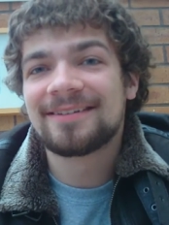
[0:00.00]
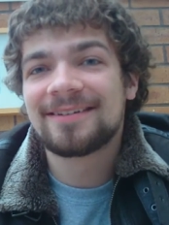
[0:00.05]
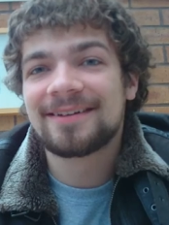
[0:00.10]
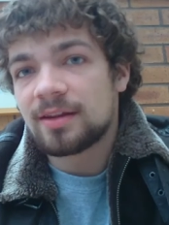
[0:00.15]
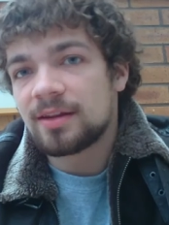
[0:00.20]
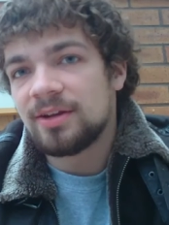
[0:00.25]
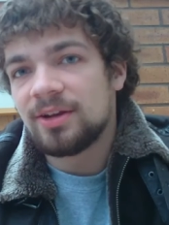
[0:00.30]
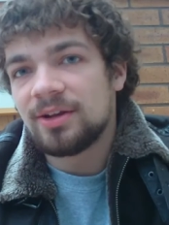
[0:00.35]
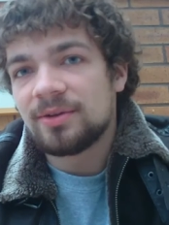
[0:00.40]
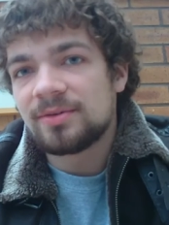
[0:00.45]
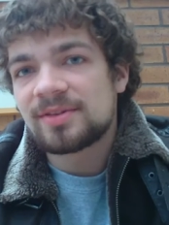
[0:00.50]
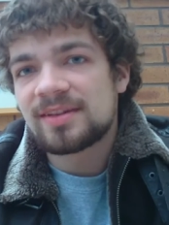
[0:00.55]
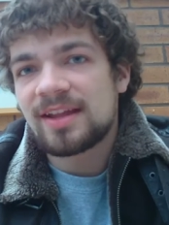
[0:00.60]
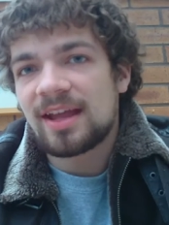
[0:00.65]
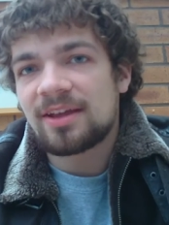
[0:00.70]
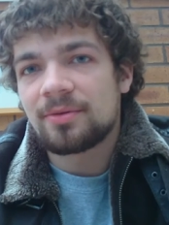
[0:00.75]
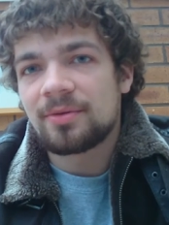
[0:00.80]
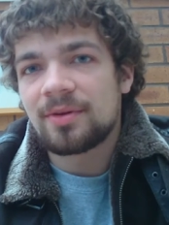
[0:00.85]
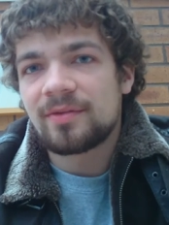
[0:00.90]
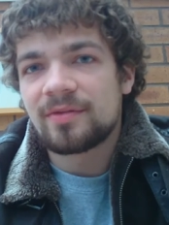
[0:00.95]
Other news,
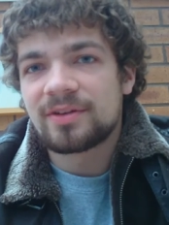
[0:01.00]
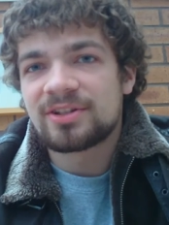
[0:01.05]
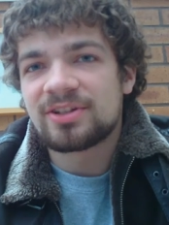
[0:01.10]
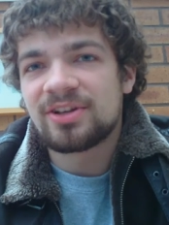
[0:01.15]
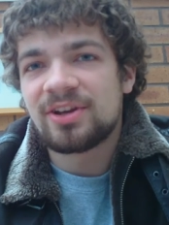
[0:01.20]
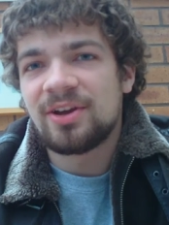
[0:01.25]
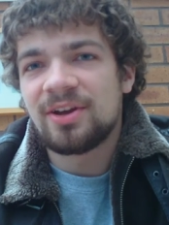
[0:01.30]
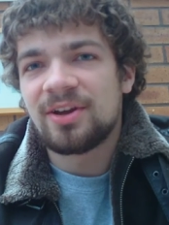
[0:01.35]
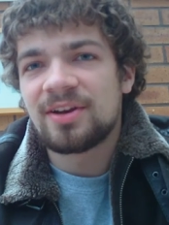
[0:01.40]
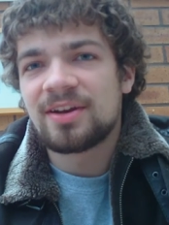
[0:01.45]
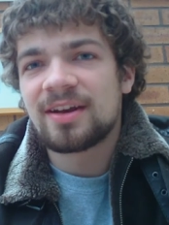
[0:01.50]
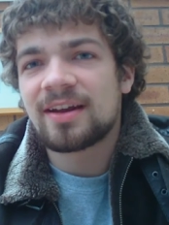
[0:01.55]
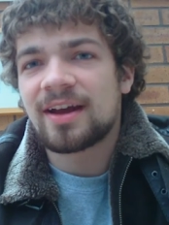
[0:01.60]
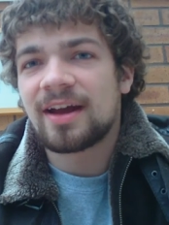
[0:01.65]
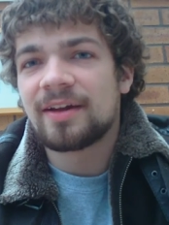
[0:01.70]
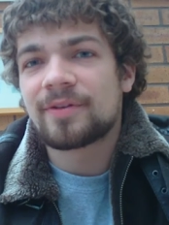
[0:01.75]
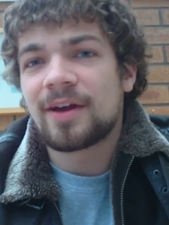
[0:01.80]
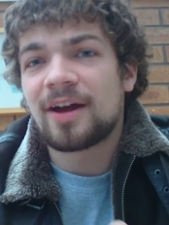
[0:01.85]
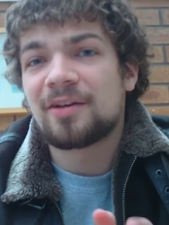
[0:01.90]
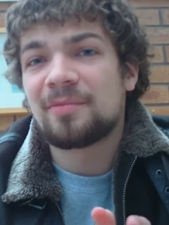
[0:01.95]
now that we've returned,
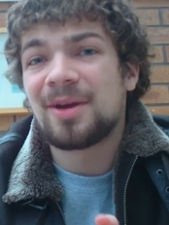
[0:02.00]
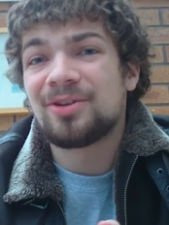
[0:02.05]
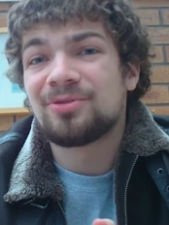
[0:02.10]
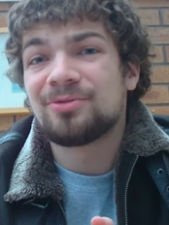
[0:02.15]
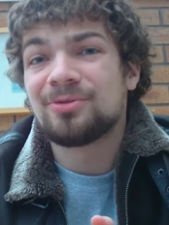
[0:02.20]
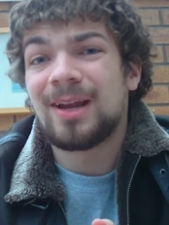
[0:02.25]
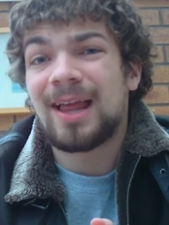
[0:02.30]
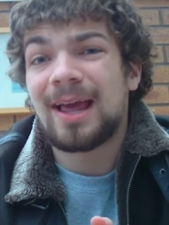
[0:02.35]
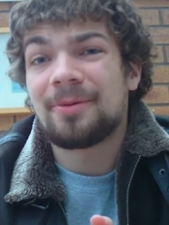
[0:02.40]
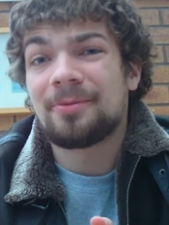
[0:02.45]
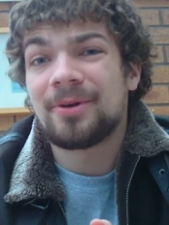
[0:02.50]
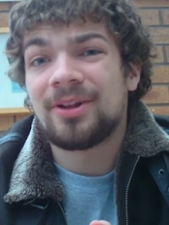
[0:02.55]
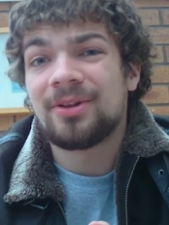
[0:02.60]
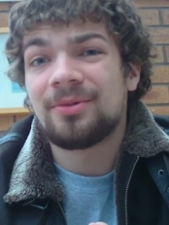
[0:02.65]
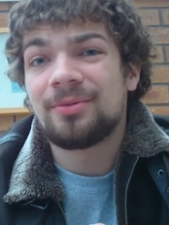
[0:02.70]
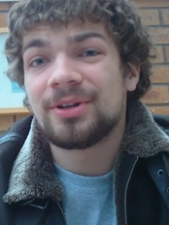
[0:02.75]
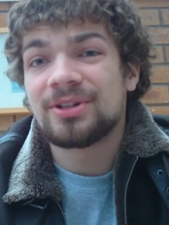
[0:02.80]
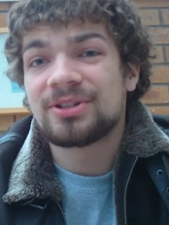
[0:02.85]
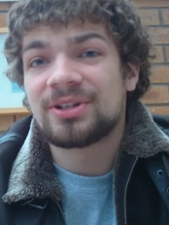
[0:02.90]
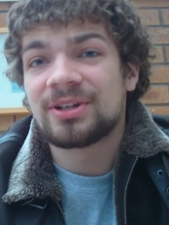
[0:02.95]
I've kind of made a roulette wheel,
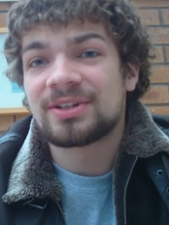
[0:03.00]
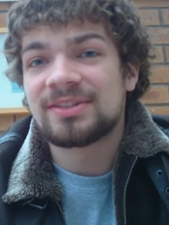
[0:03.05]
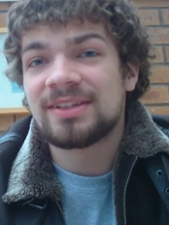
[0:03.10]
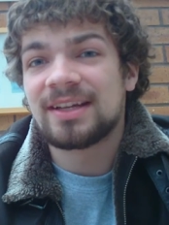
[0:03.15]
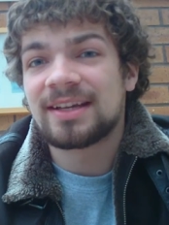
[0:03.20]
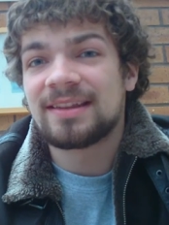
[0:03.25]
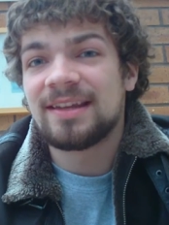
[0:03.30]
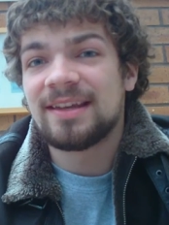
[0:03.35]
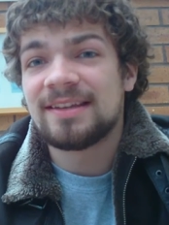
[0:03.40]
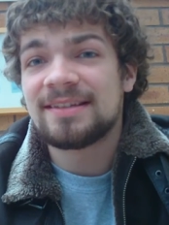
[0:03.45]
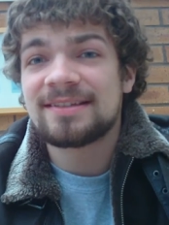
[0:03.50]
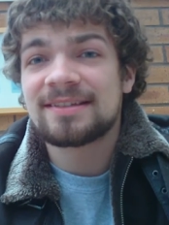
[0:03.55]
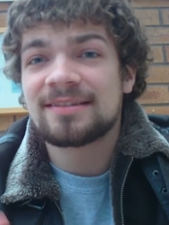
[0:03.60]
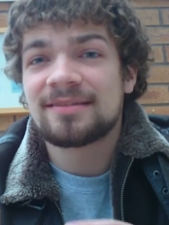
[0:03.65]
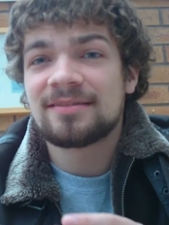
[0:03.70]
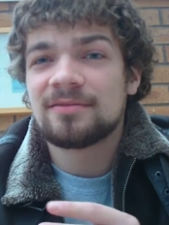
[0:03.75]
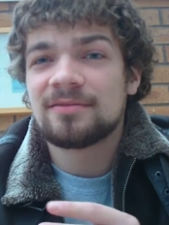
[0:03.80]
which looks like this.